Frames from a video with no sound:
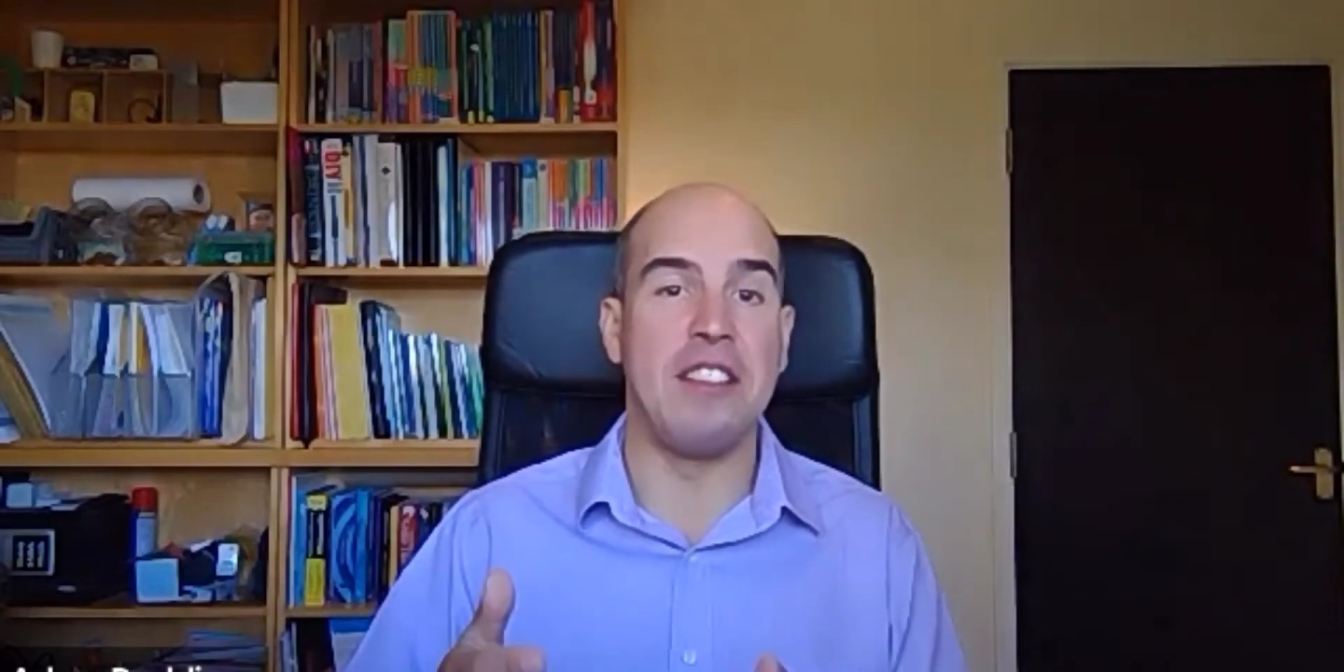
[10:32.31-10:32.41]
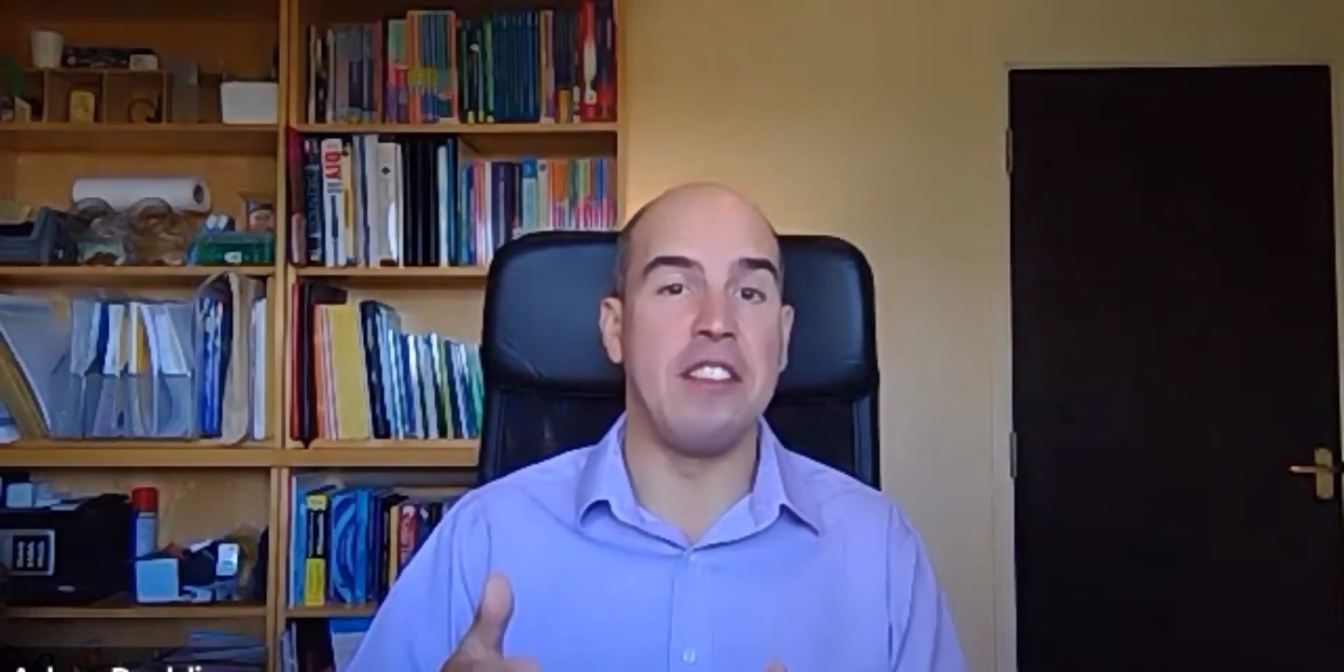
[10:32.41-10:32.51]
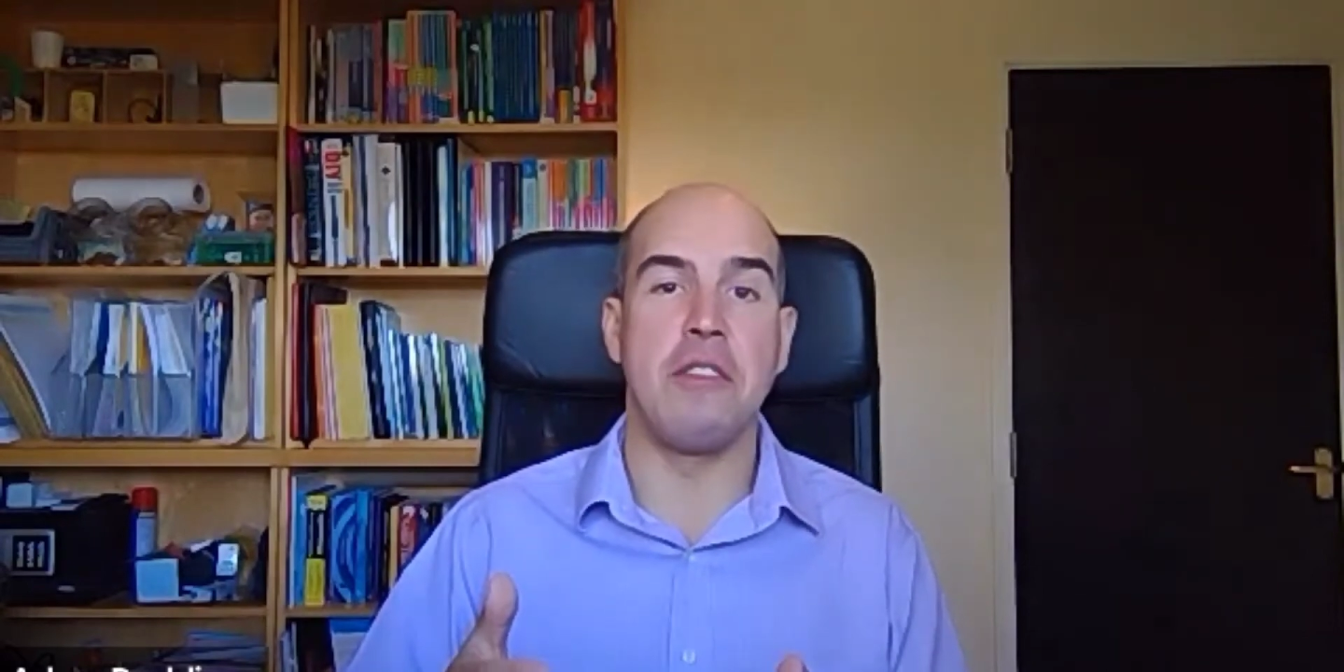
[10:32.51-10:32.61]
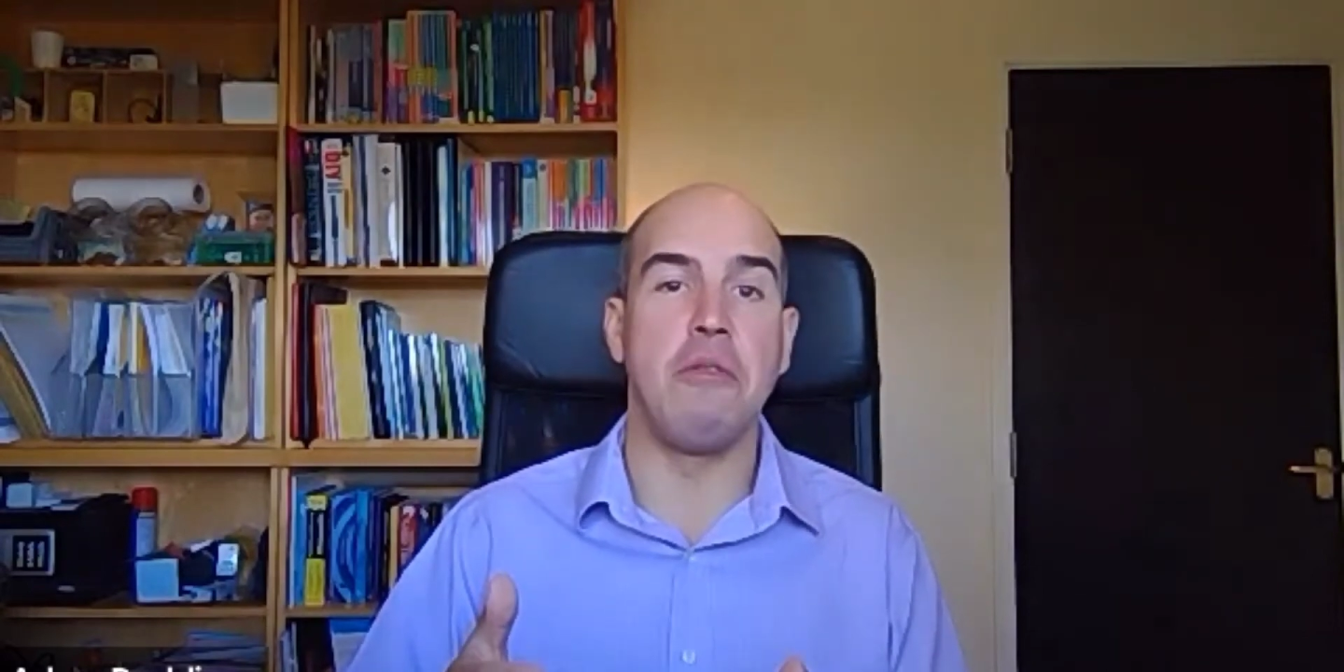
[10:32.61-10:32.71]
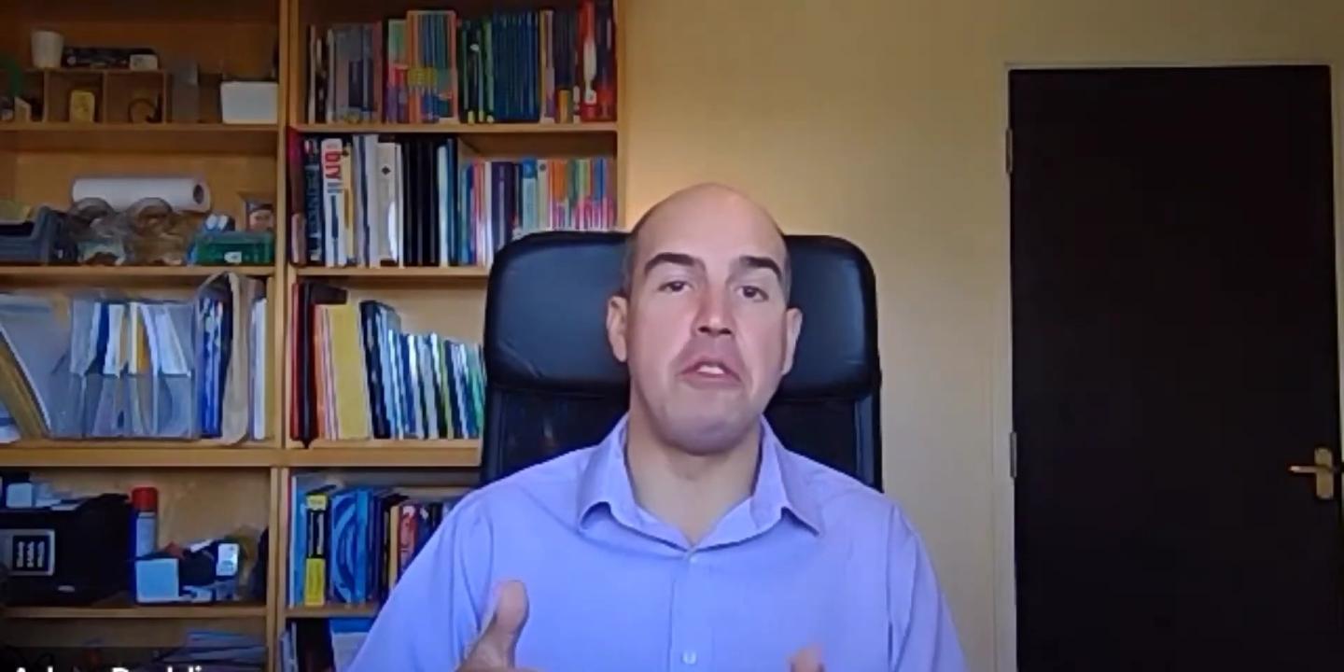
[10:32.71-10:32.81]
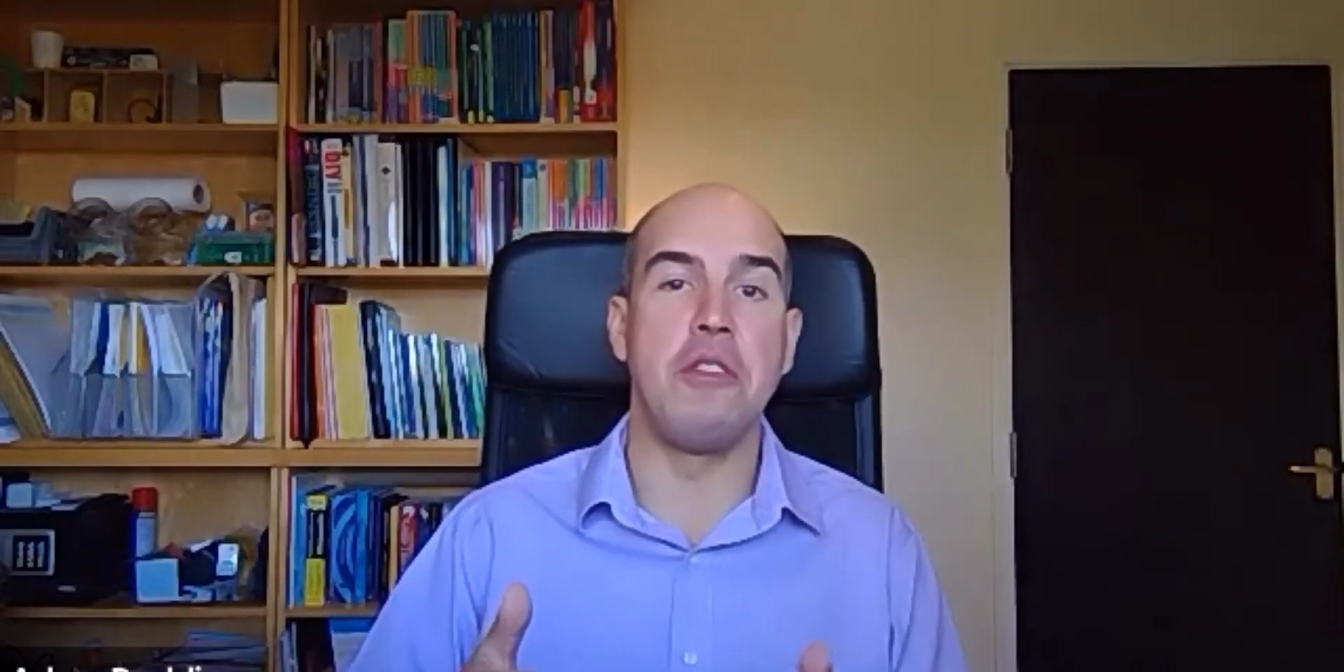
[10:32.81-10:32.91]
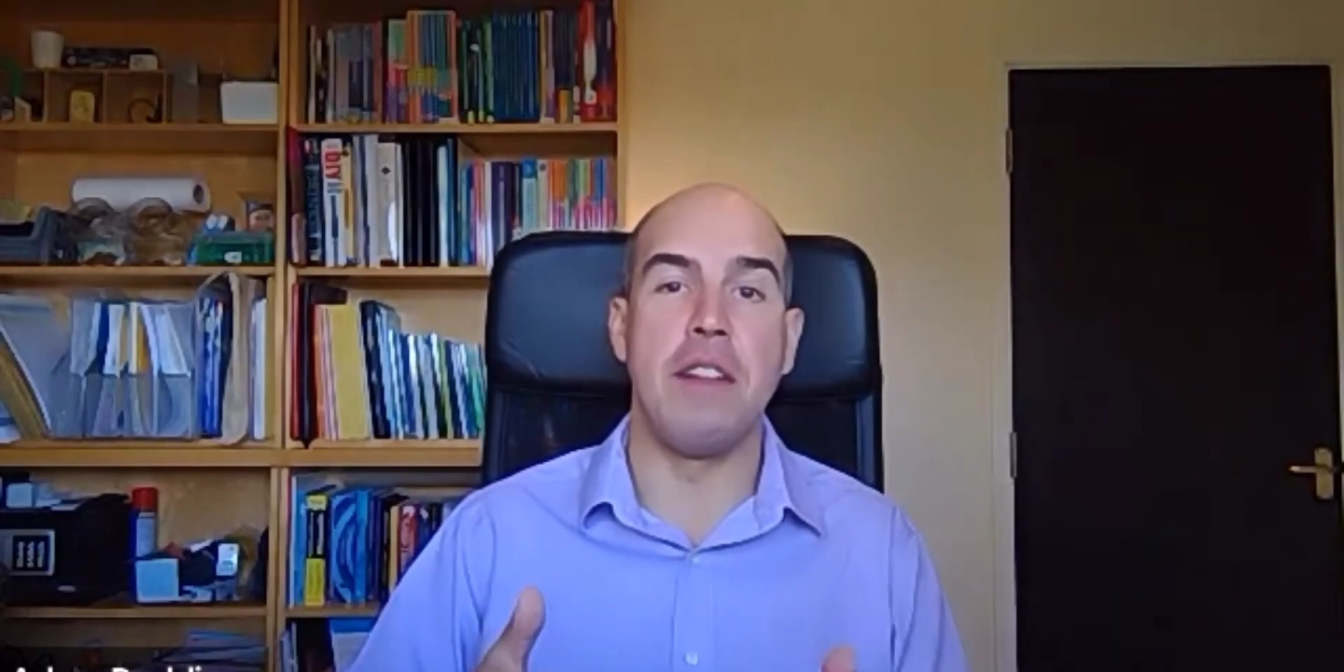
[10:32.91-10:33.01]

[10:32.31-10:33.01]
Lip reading: schools should